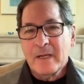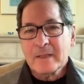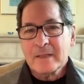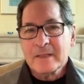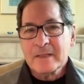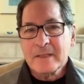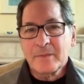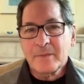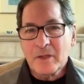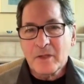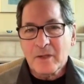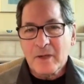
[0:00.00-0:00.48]

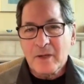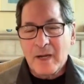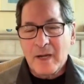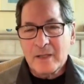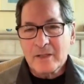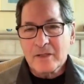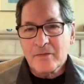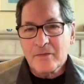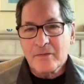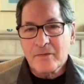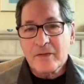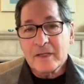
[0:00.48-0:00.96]
similar
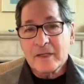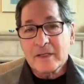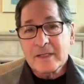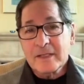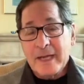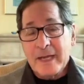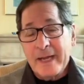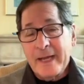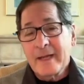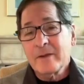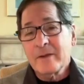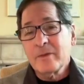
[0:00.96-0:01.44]
kinds of things.
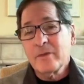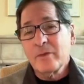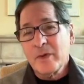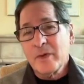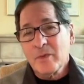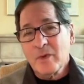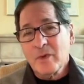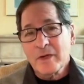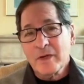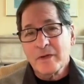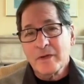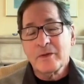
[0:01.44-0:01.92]
And we
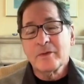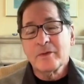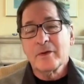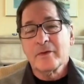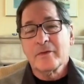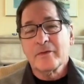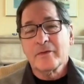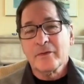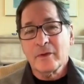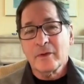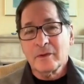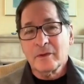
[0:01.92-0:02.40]
want to do
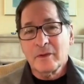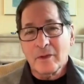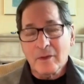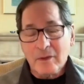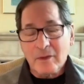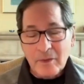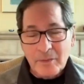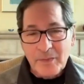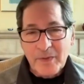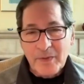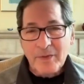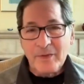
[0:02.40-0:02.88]
it for a
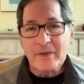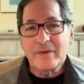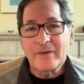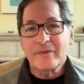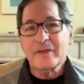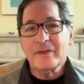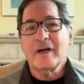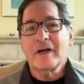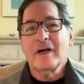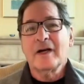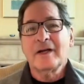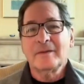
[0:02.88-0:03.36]
longer period
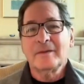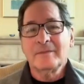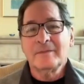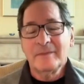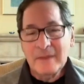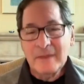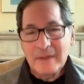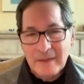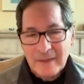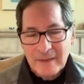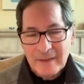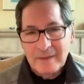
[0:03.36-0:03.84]
of
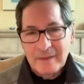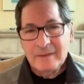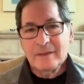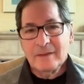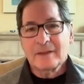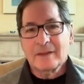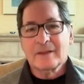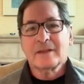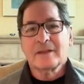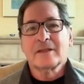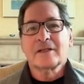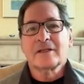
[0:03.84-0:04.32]
time,
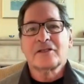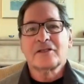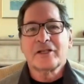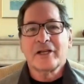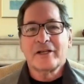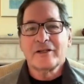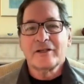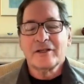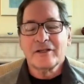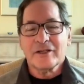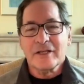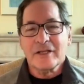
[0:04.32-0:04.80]
look at the
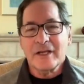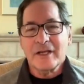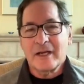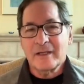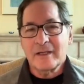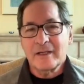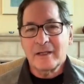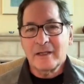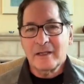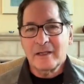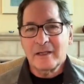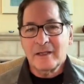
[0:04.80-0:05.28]
changes
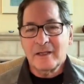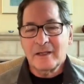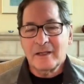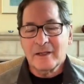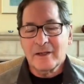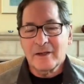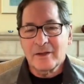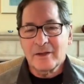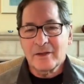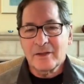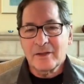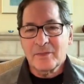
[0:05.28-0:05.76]
that
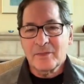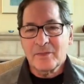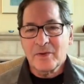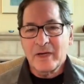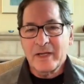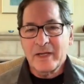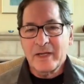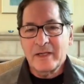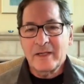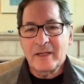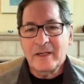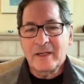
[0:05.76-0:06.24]
occur in the
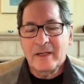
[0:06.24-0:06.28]
brain.